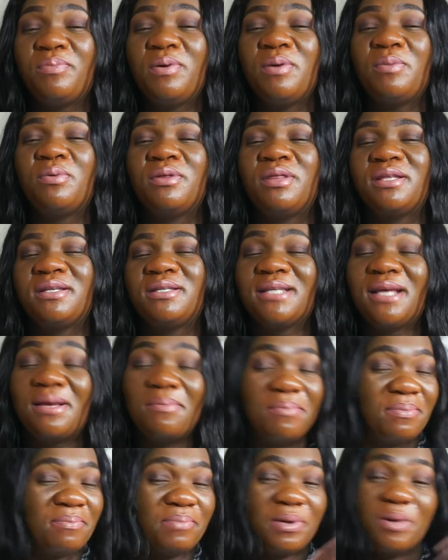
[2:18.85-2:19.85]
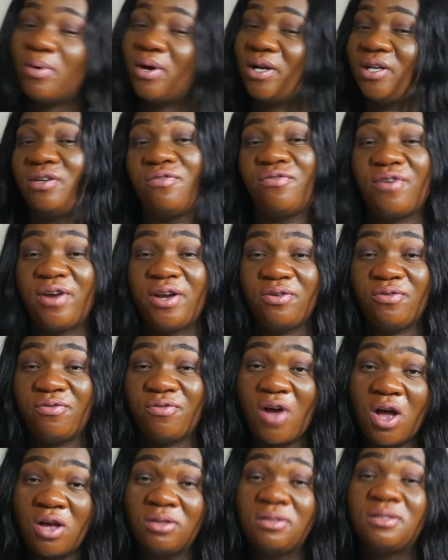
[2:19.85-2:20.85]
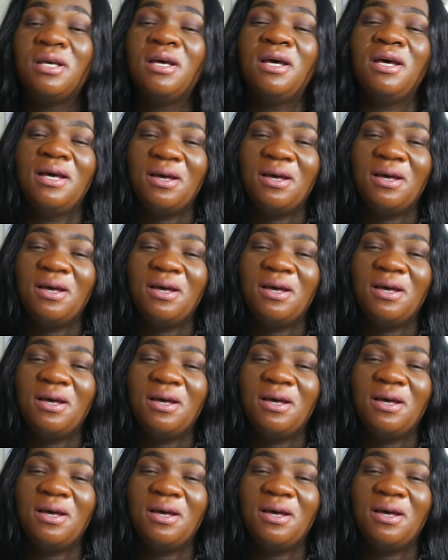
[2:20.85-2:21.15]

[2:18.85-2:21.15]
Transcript: People, some people are different, of course